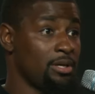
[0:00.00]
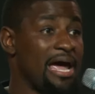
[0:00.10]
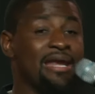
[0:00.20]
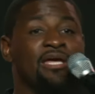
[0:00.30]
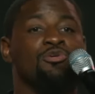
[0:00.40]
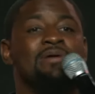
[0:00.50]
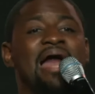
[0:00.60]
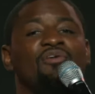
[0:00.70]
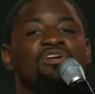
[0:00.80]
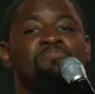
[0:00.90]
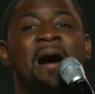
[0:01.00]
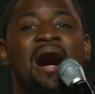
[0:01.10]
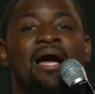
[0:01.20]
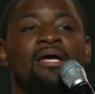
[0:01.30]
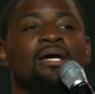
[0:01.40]
And then you got to
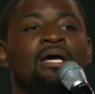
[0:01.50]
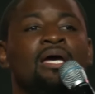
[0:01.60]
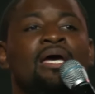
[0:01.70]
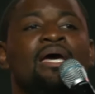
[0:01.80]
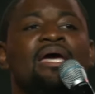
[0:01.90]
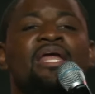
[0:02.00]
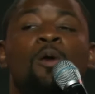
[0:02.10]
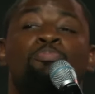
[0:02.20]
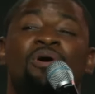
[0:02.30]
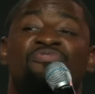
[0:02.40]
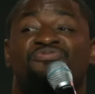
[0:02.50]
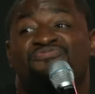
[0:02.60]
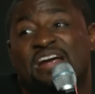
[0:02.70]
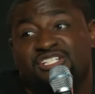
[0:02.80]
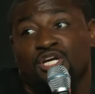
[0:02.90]
respond in a
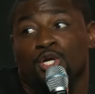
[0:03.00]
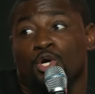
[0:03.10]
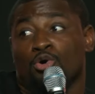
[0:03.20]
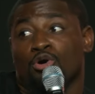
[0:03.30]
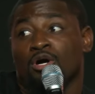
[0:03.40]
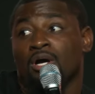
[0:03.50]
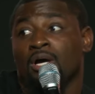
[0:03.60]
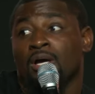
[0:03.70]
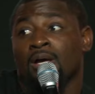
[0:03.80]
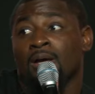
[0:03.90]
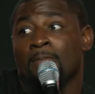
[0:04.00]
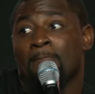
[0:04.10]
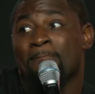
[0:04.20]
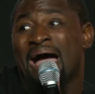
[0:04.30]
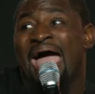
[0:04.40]
professional,
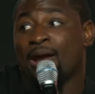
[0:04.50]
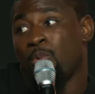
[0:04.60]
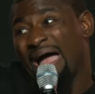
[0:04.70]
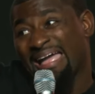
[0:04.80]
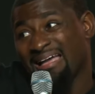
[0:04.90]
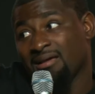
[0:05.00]
mad way